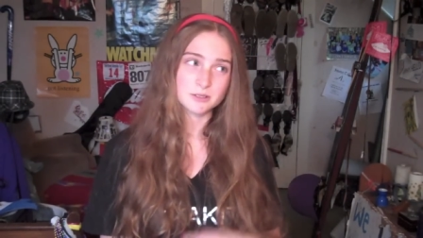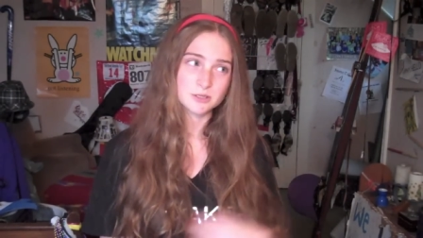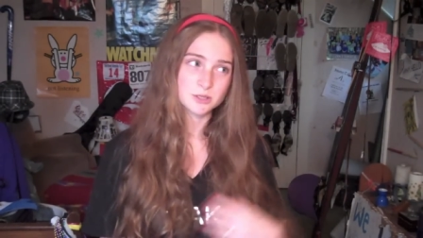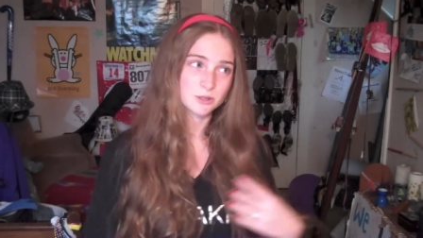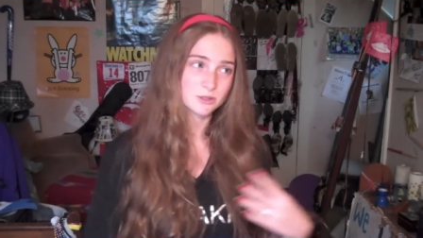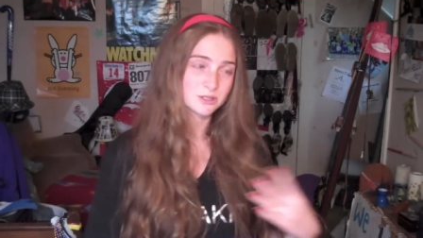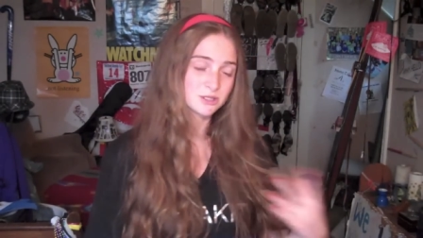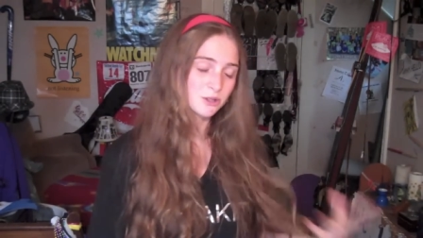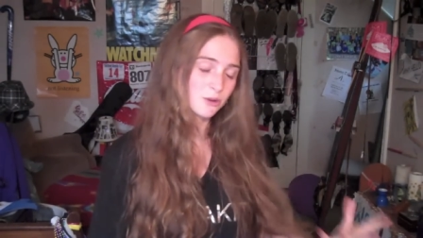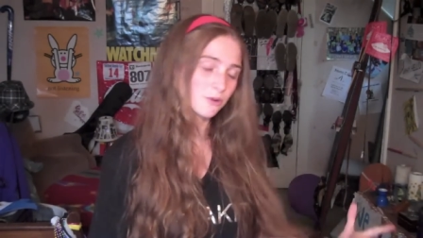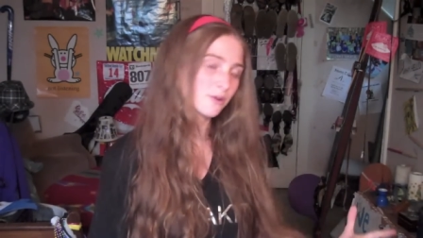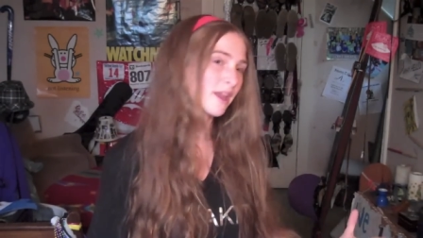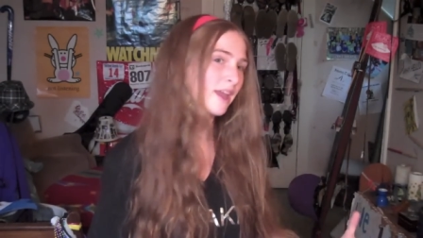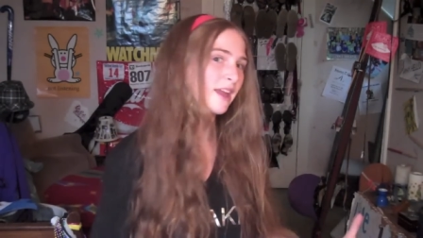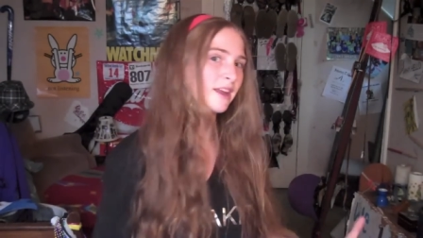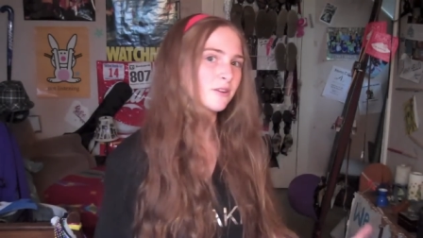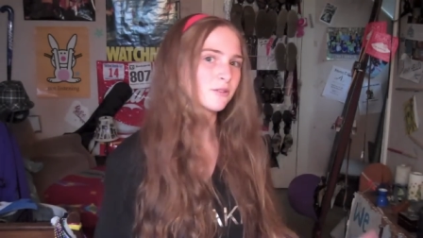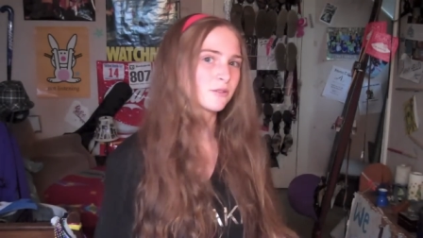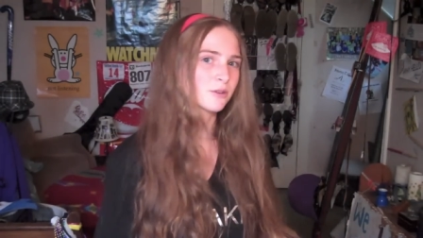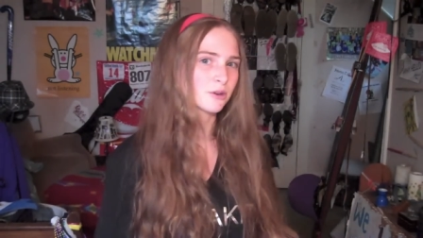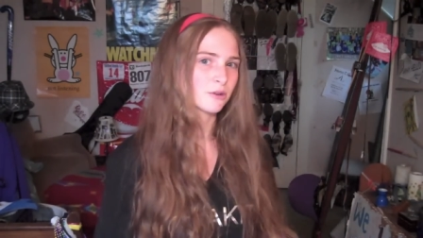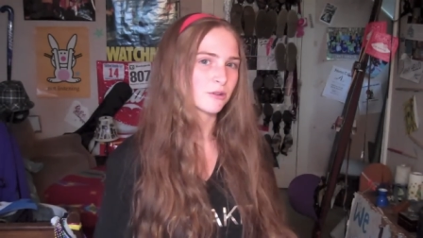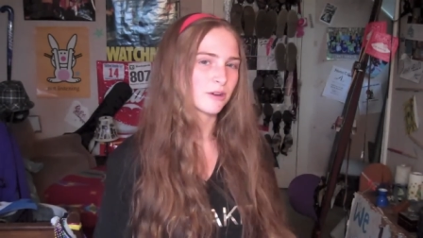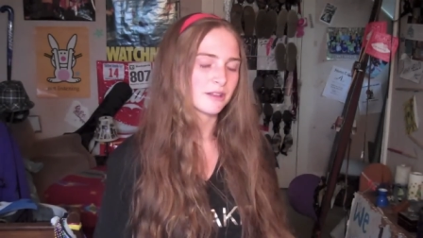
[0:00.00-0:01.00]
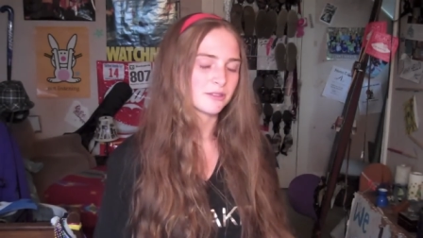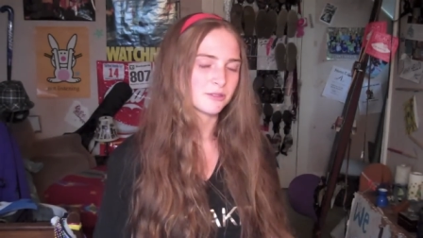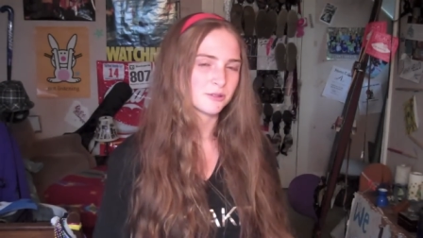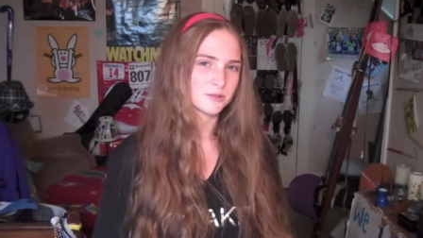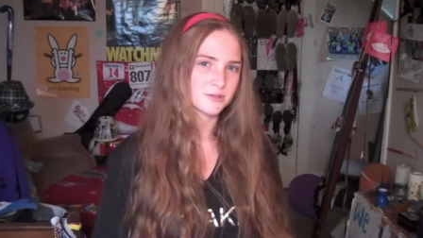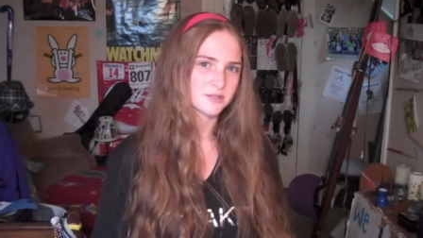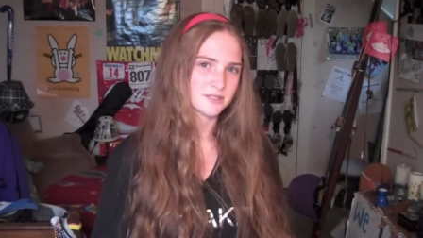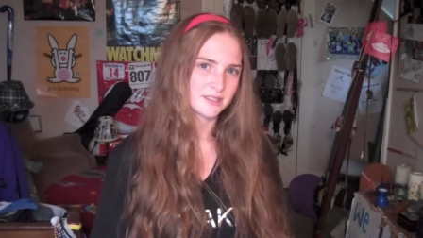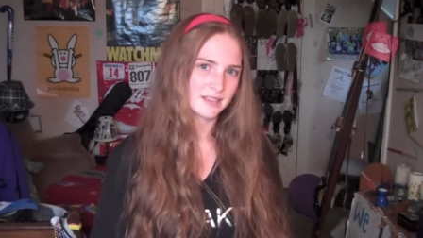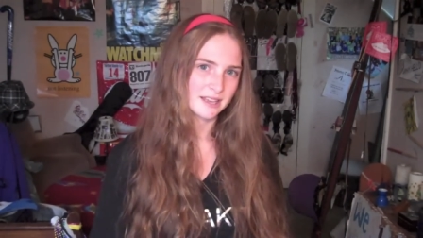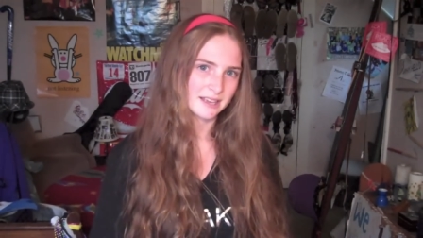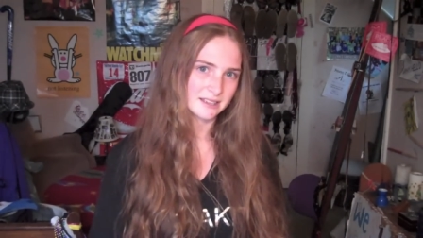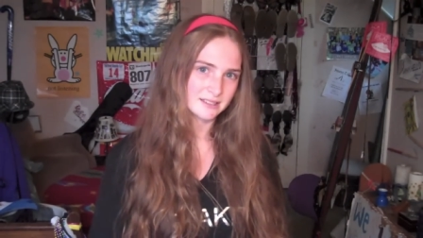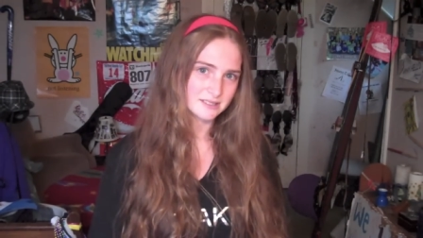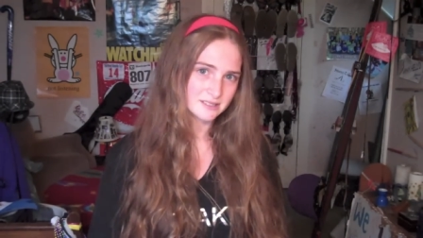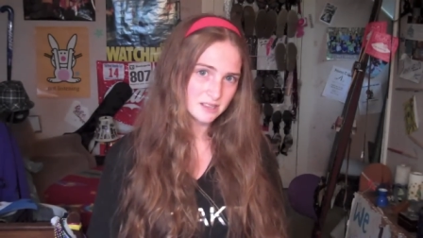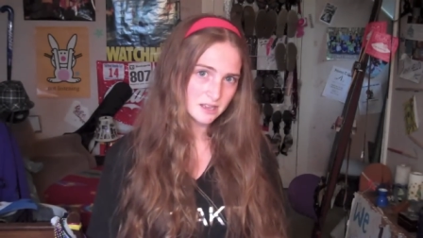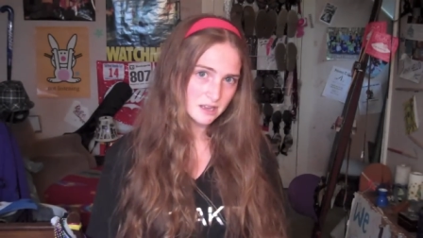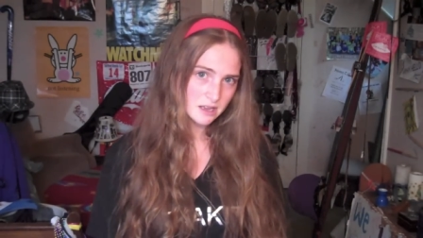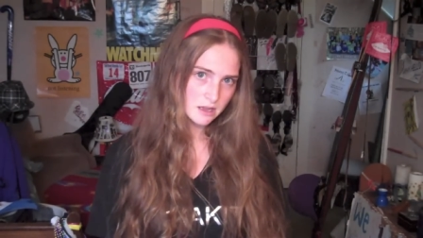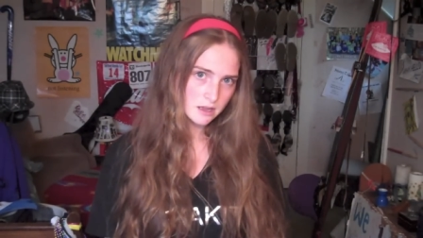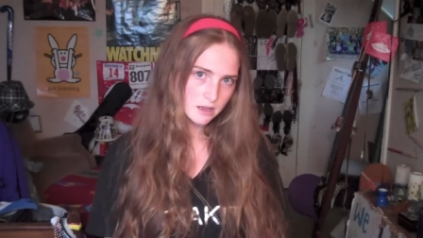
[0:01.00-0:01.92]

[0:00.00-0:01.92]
so it's okay to regret those things.